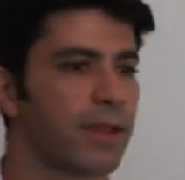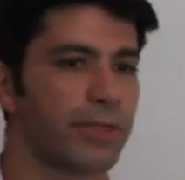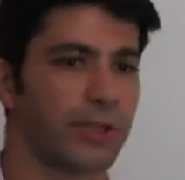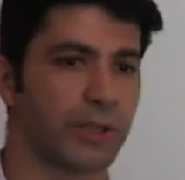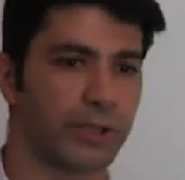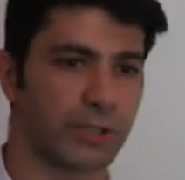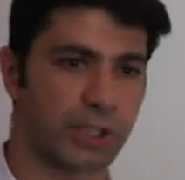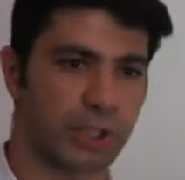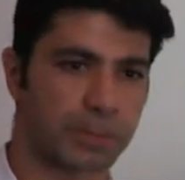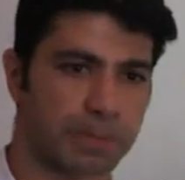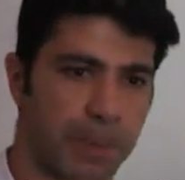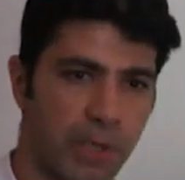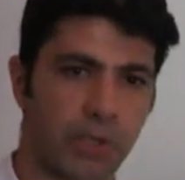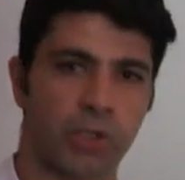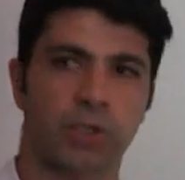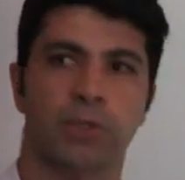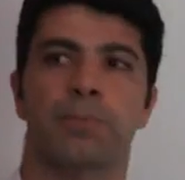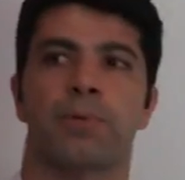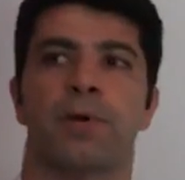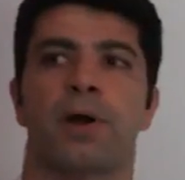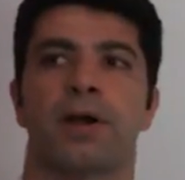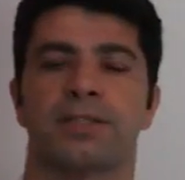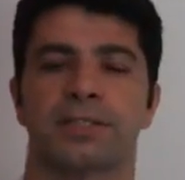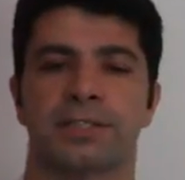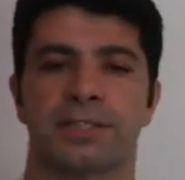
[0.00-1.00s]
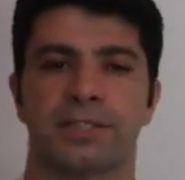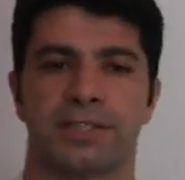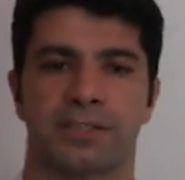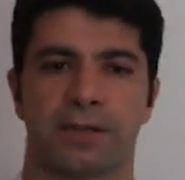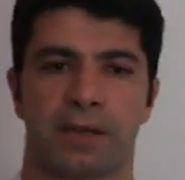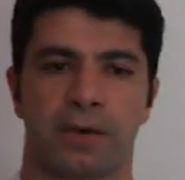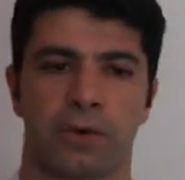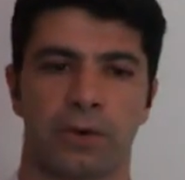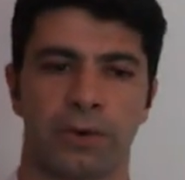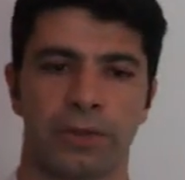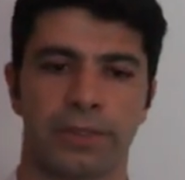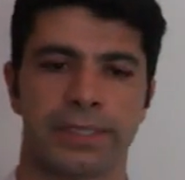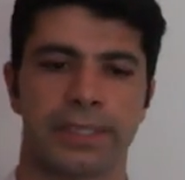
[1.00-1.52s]
The special processes
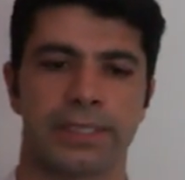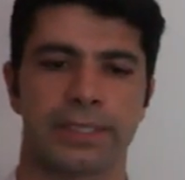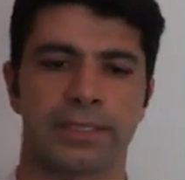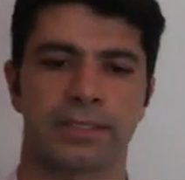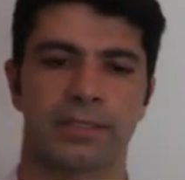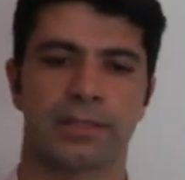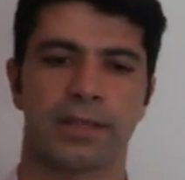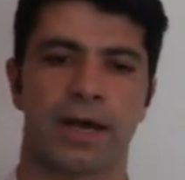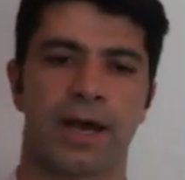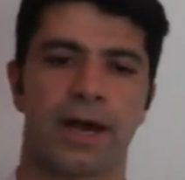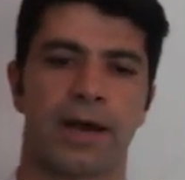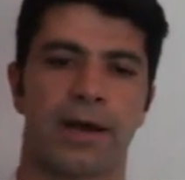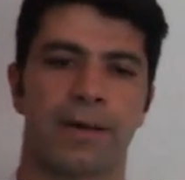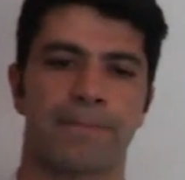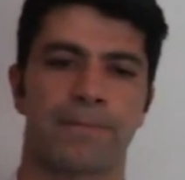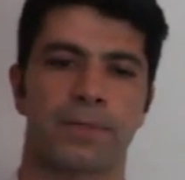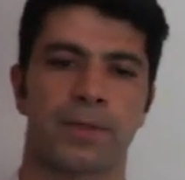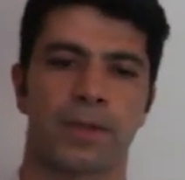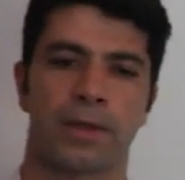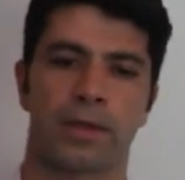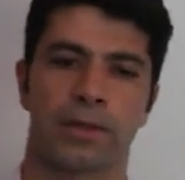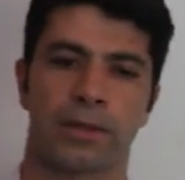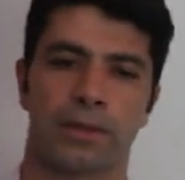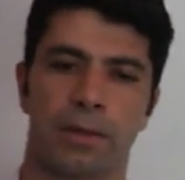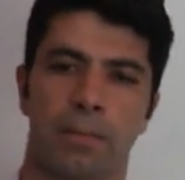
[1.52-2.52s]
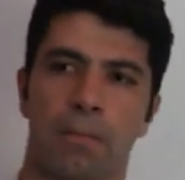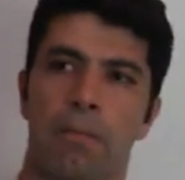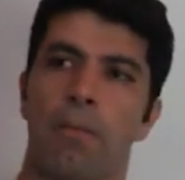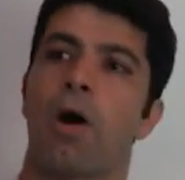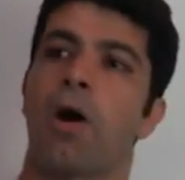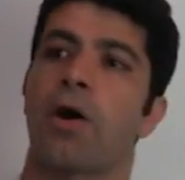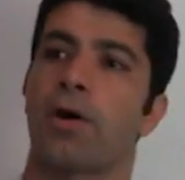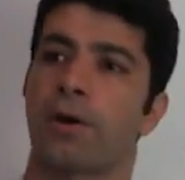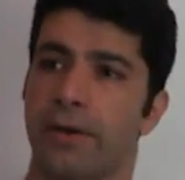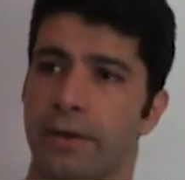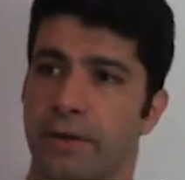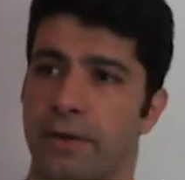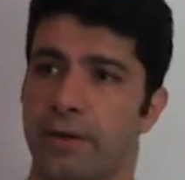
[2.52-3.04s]
are all these, the
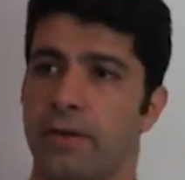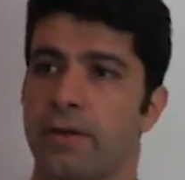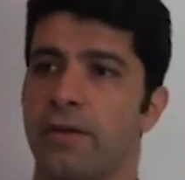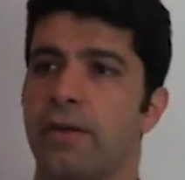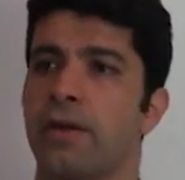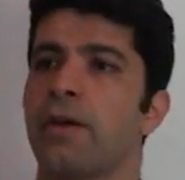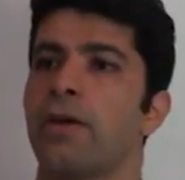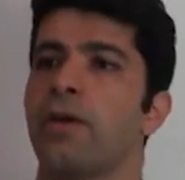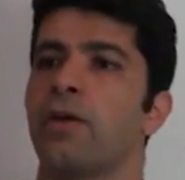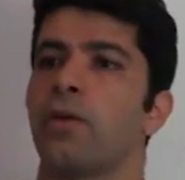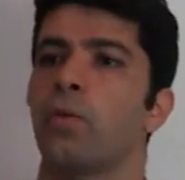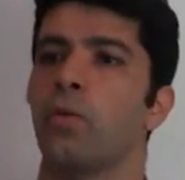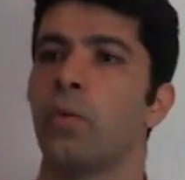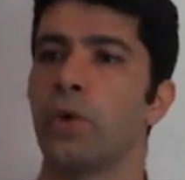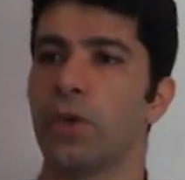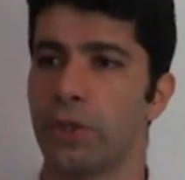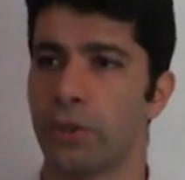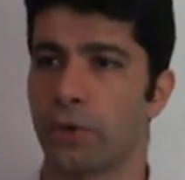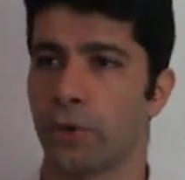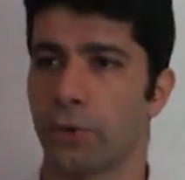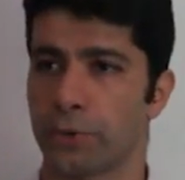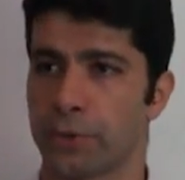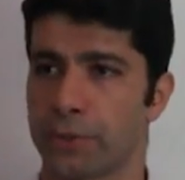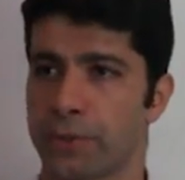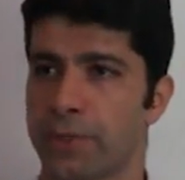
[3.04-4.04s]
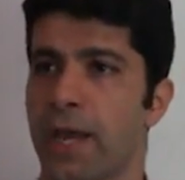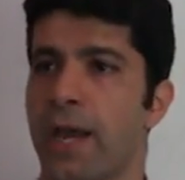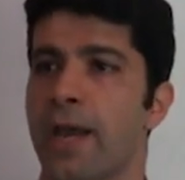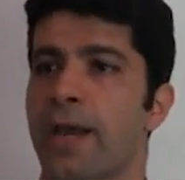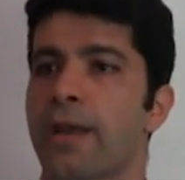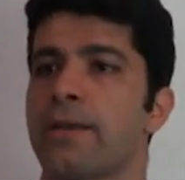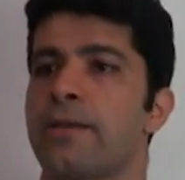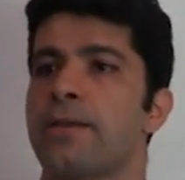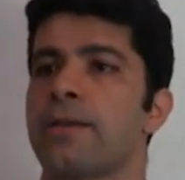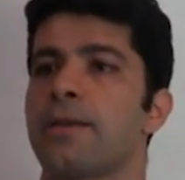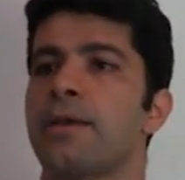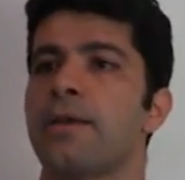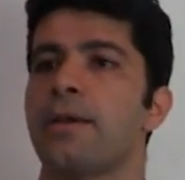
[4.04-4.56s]
modern Windows
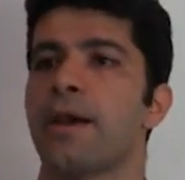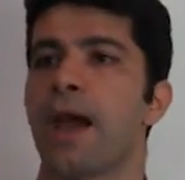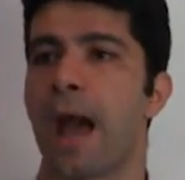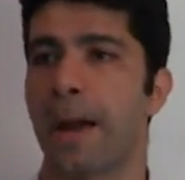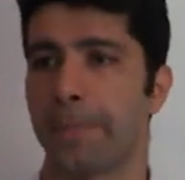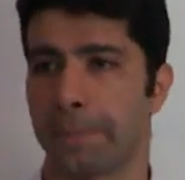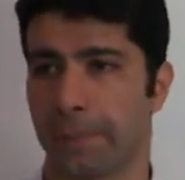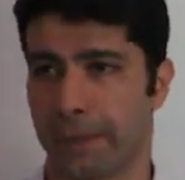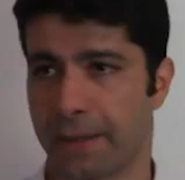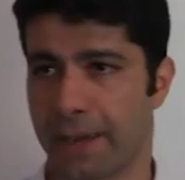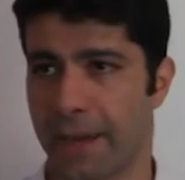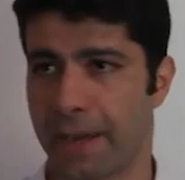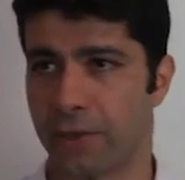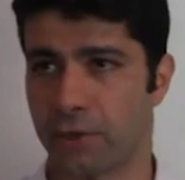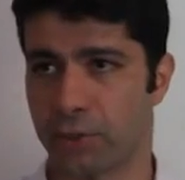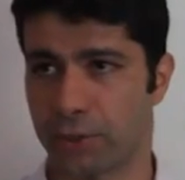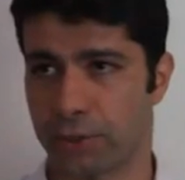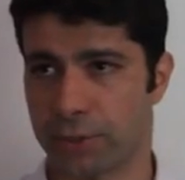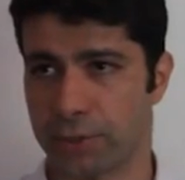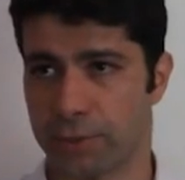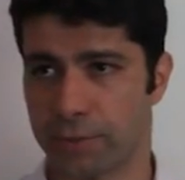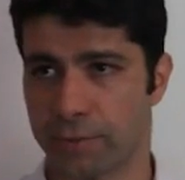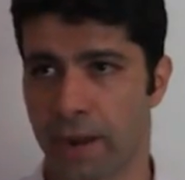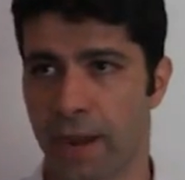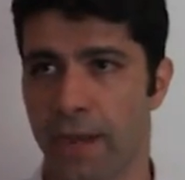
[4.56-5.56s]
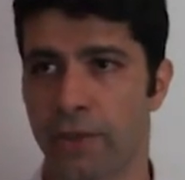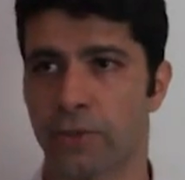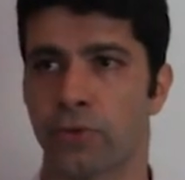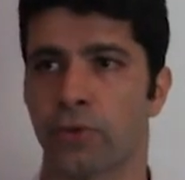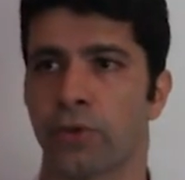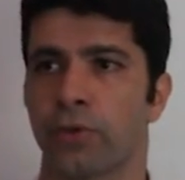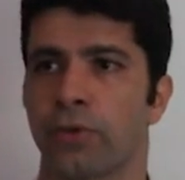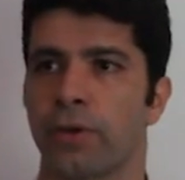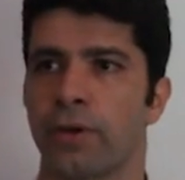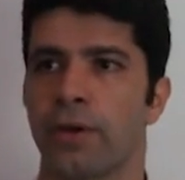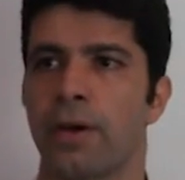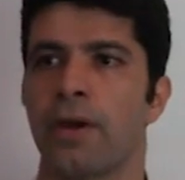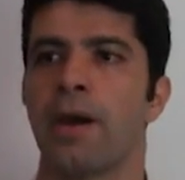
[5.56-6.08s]
10 applications, right?
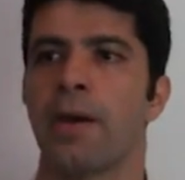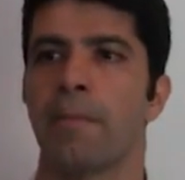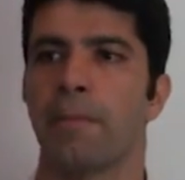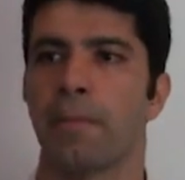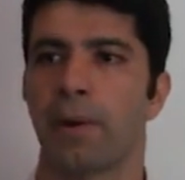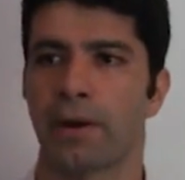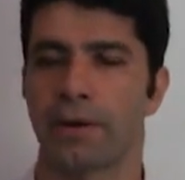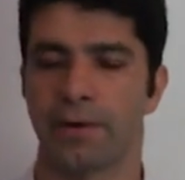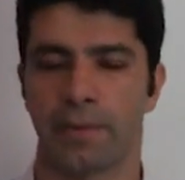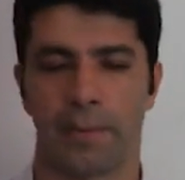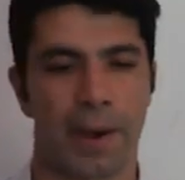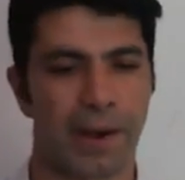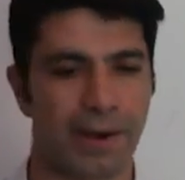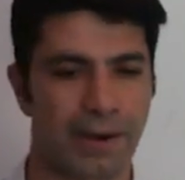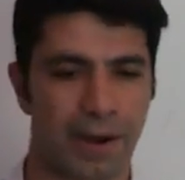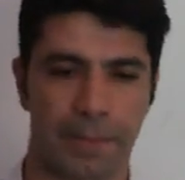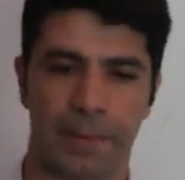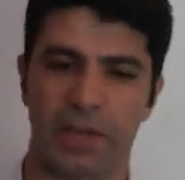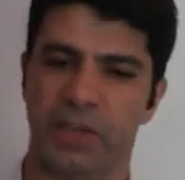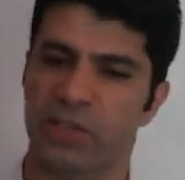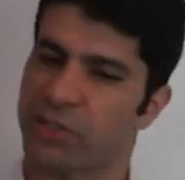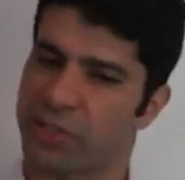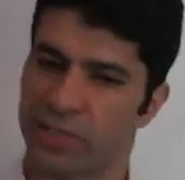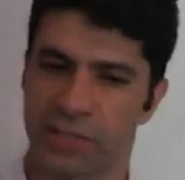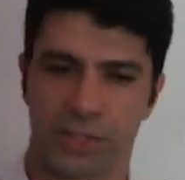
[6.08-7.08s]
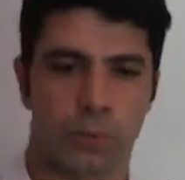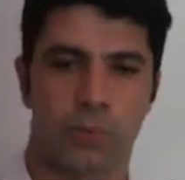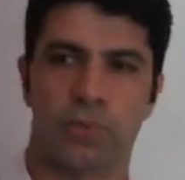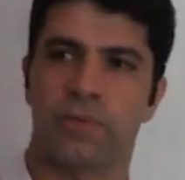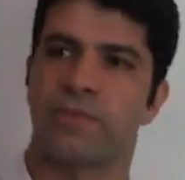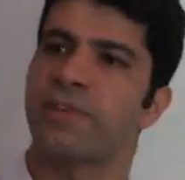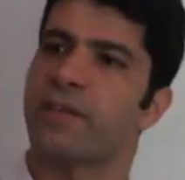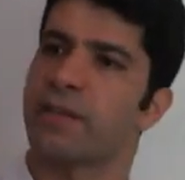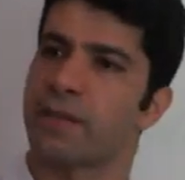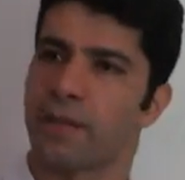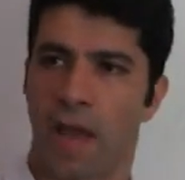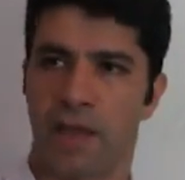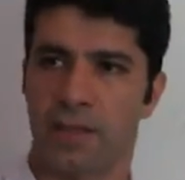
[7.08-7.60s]
So the modern applications, since
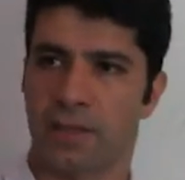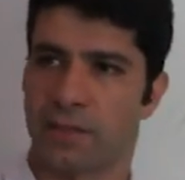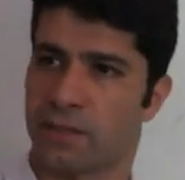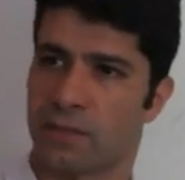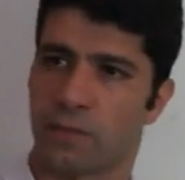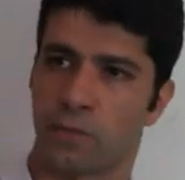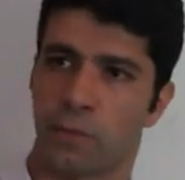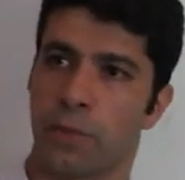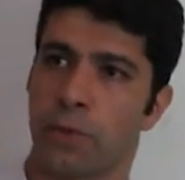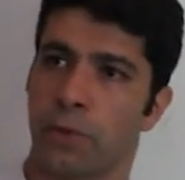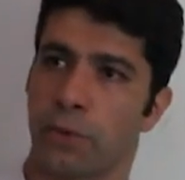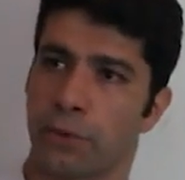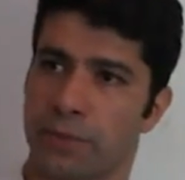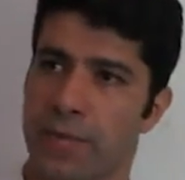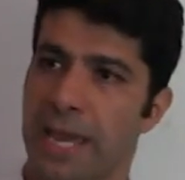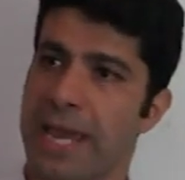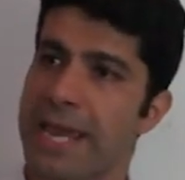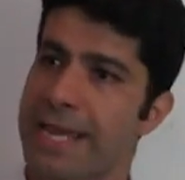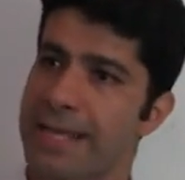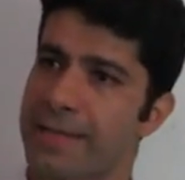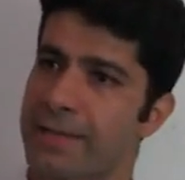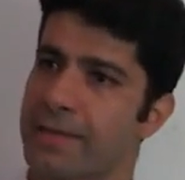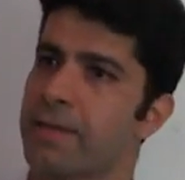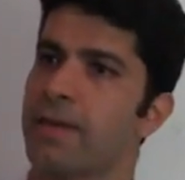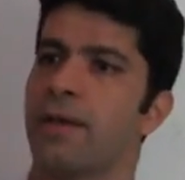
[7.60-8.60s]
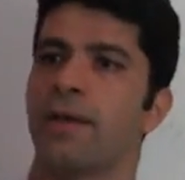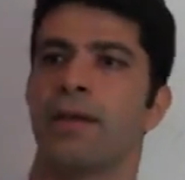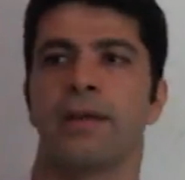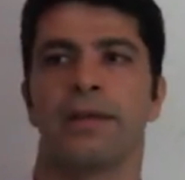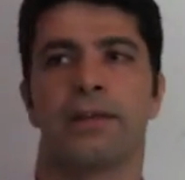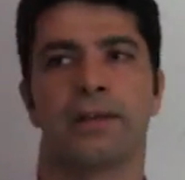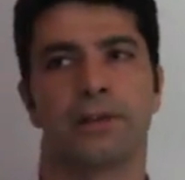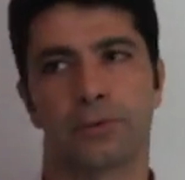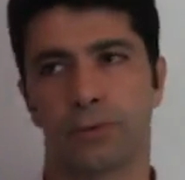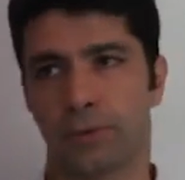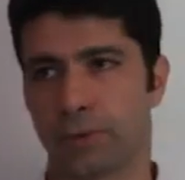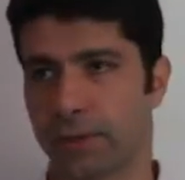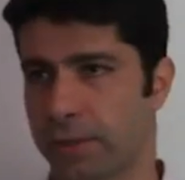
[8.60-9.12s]
we've had since Windows 8,
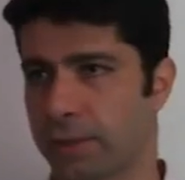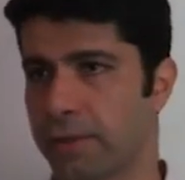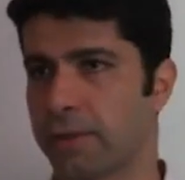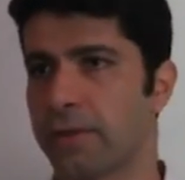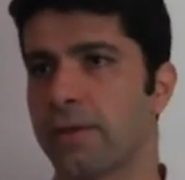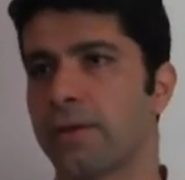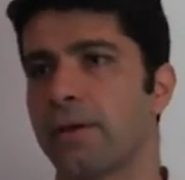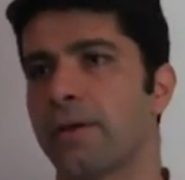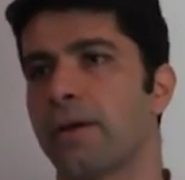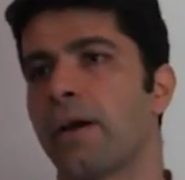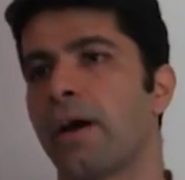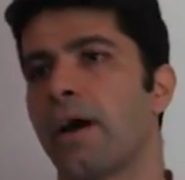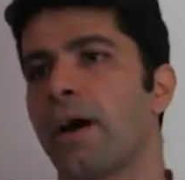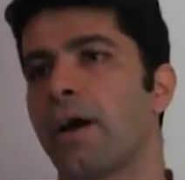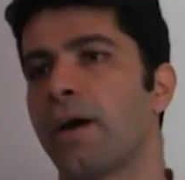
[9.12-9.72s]
including the